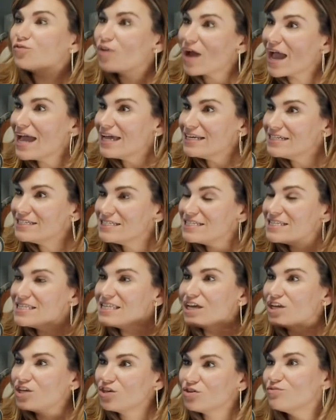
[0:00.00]
a friend
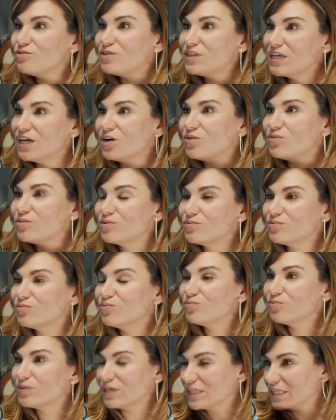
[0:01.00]
that you think
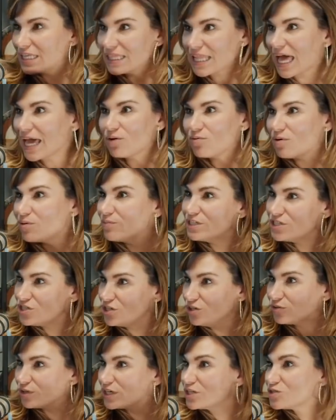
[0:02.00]
would really like what we do,
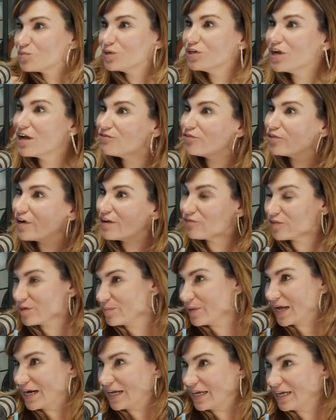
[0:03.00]
because we're not for
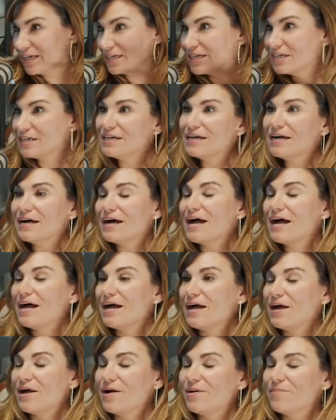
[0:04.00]
everybody.
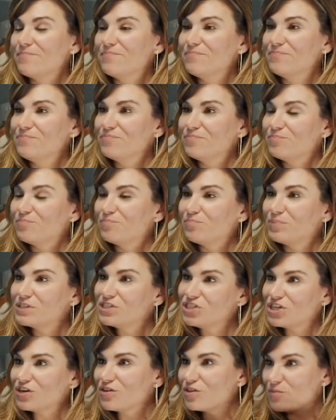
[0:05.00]
But
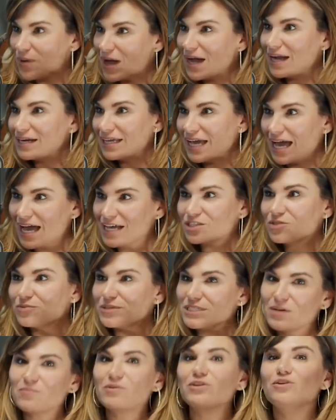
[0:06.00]
share the podcast
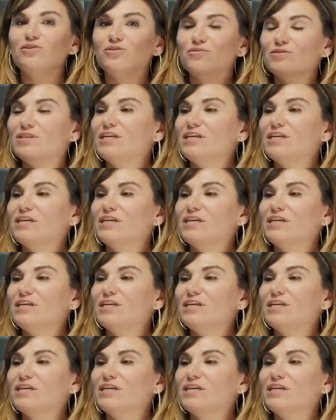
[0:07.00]
with someone who you